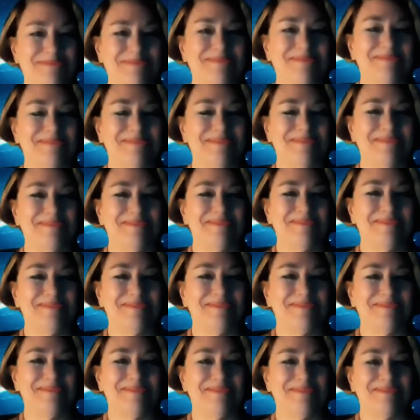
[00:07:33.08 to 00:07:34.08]

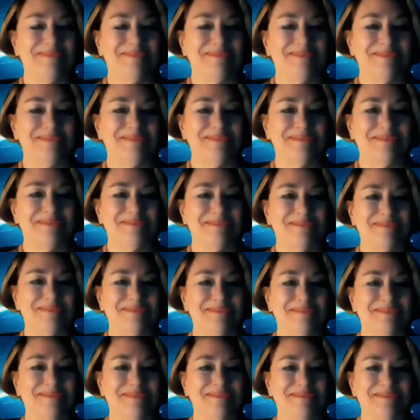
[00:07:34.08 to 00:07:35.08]

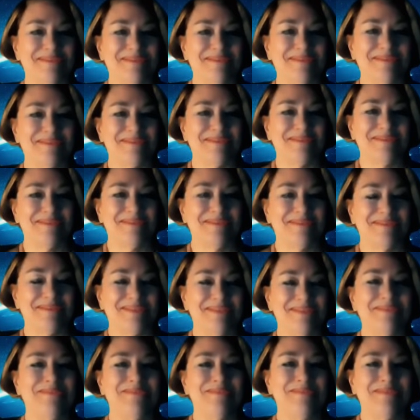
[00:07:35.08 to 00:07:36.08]

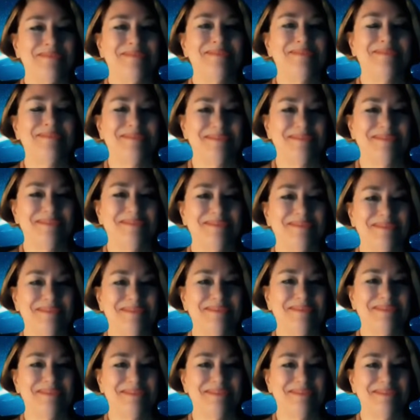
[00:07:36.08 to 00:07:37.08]

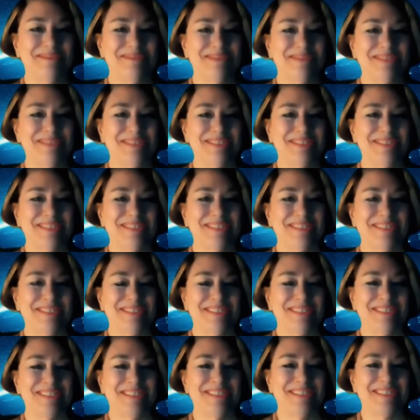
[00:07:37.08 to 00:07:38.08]

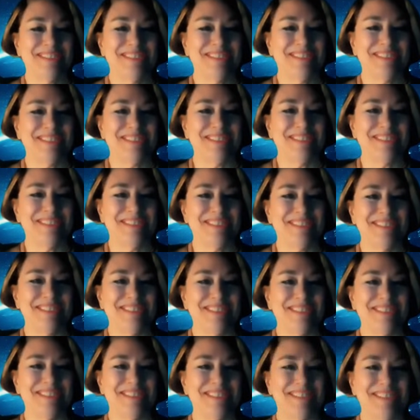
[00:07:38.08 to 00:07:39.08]

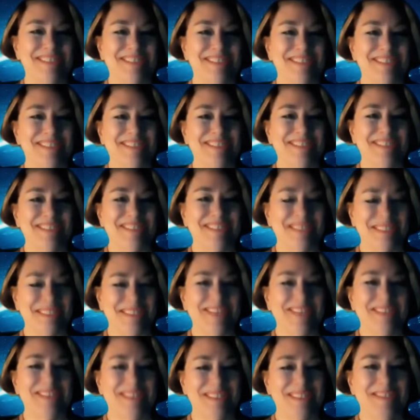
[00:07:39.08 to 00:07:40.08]

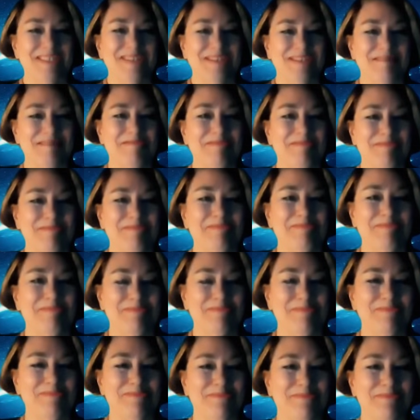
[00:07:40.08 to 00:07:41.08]
This person isn't speaking.